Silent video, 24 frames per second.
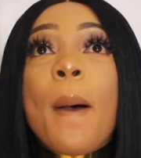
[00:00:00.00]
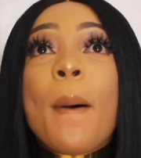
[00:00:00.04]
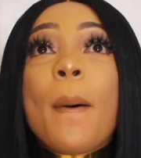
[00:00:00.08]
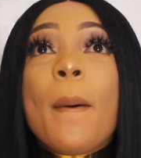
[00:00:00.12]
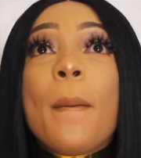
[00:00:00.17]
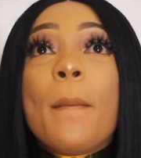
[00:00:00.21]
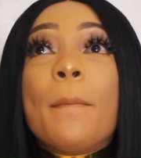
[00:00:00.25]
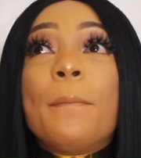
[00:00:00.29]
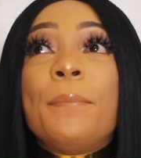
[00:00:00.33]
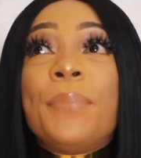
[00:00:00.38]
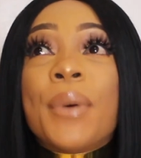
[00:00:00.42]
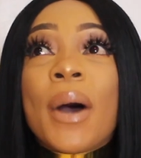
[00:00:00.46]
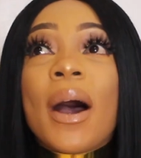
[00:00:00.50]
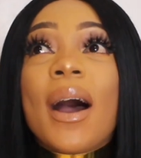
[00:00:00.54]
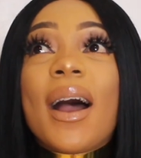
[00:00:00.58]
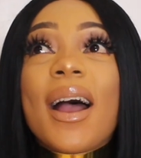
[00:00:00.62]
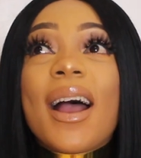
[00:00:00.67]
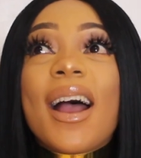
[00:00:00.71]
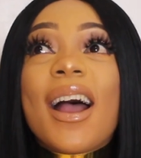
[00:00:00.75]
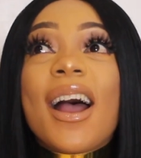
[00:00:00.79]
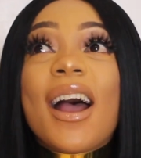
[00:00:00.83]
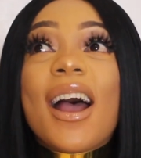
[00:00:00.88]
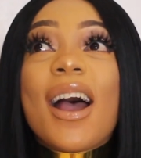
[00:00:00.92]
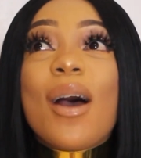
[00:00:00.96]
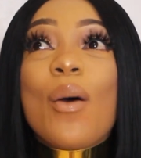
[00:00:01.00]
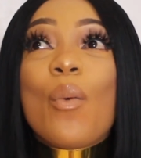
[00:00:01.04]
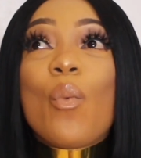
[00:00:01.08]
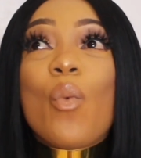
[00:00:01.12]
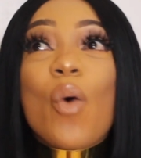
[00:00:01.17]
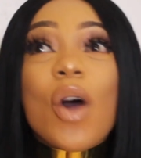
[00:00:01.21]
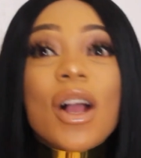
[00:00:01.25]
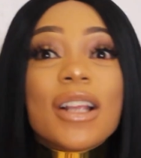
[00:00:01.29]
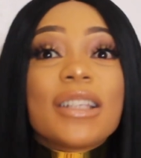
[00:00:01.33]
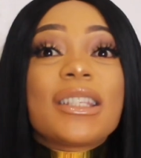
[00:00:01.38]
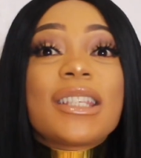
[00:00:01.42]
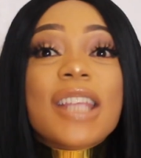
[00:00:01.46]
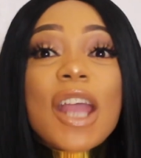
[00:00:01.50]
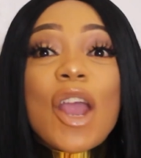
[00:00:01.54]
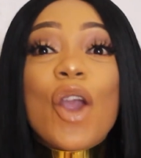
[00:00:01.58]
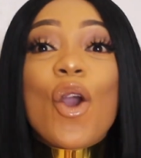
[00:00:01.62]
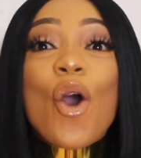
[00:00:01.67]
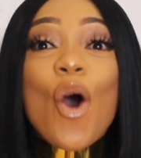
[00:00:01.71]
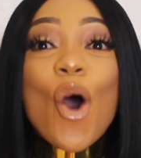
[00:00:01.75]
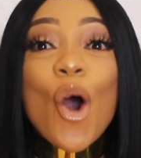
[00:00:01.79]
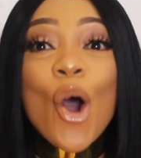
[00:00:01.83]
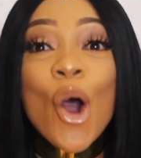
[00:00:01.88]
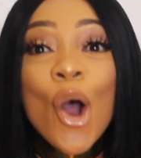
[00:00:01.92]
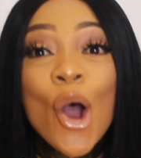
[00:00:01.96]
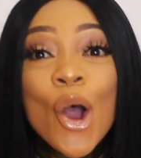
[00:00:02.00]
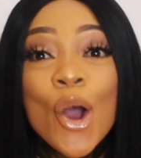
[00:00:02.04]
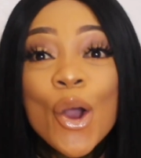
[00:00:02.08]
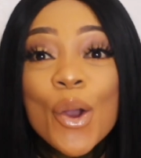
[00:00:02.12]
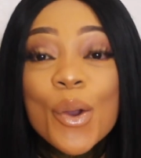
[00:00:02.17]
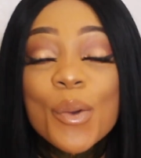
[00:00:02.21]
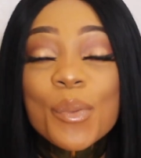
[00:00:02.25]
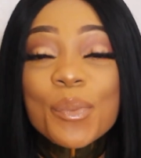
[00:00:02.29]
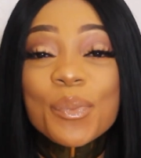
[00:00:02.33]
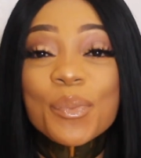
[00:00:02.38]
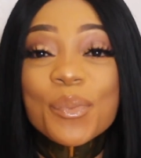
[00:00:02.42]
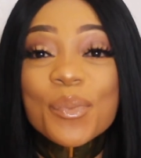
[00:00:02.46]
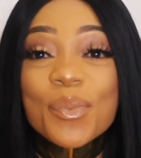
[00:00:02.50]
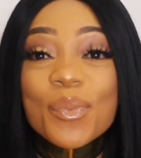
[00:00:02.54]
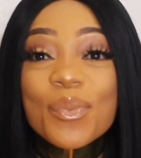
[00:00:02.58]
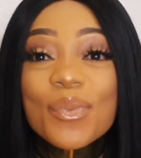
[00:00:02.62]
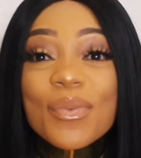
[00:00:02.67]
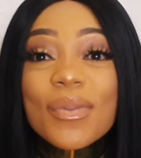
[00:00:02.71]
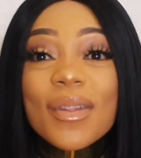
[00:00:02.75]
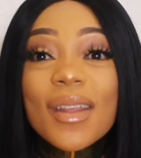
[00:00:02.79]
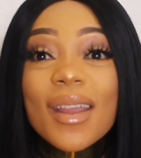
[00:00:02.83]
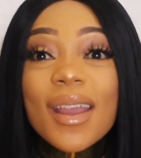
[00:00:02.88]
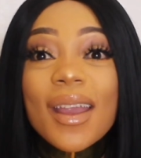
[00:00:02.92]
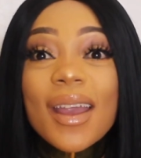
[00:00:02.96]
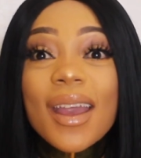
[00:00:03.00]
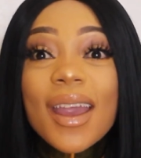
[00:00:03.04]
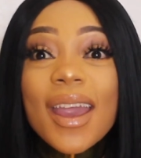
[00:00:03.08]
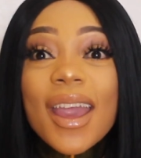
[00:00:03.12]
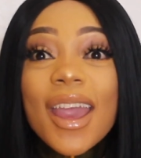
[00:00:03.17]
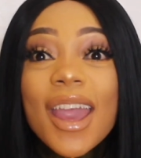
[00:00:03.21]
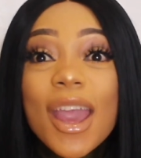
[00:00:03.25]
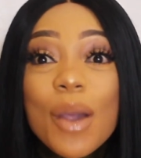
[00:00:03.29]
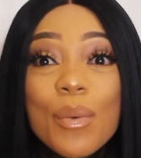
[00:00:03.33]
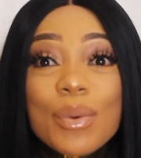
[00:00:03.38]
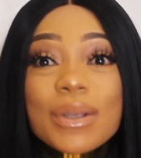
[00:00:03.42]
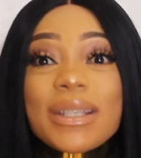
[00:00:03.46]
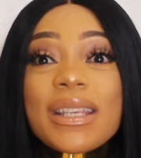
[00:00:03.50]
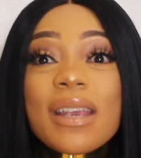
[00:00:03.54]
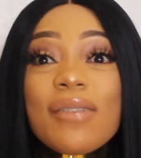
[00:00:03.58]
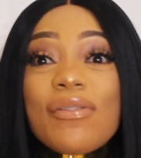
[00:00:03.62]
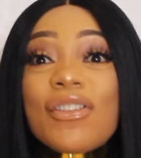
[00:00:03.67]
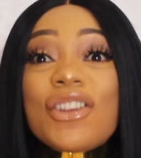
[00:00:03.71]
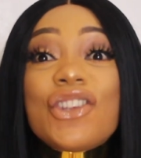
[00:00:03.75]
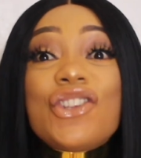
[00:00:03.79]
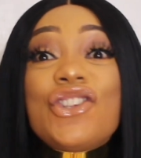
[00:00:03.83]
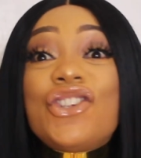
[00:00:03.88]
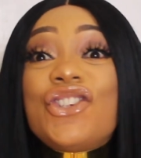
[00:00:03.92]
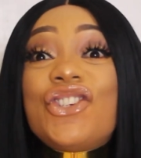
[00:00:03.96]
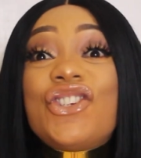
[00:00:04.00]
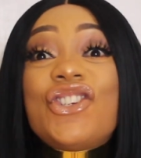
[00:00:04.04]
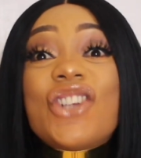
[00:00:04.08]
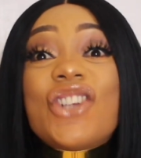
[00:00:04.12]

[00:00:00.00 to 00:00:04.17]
But once they got home, it was even